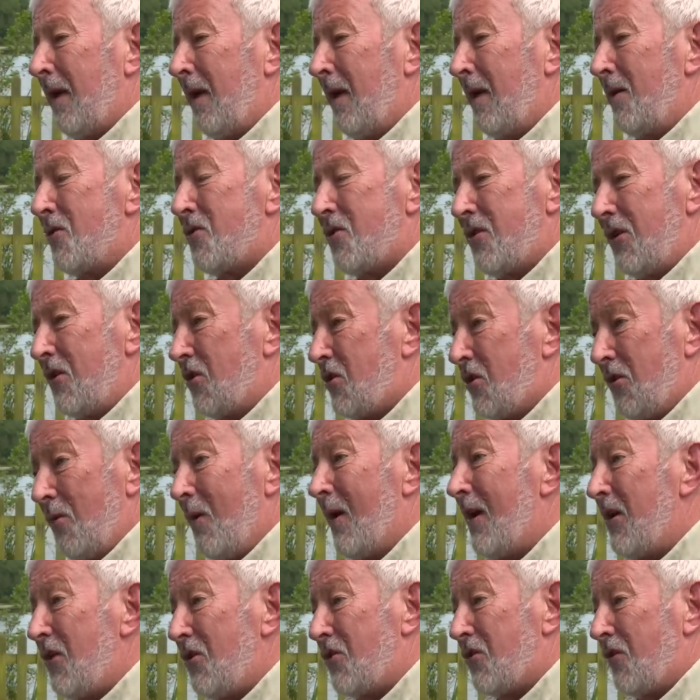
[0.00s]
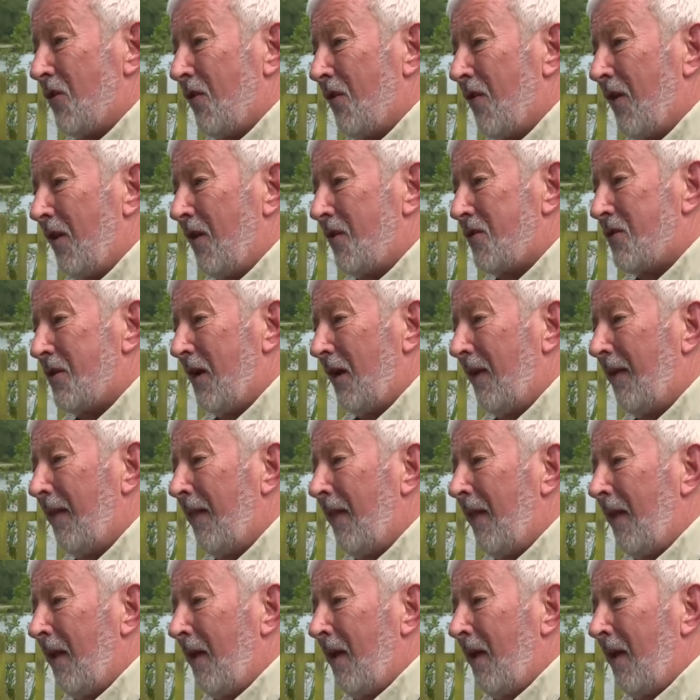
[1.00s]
uh, situation that uh,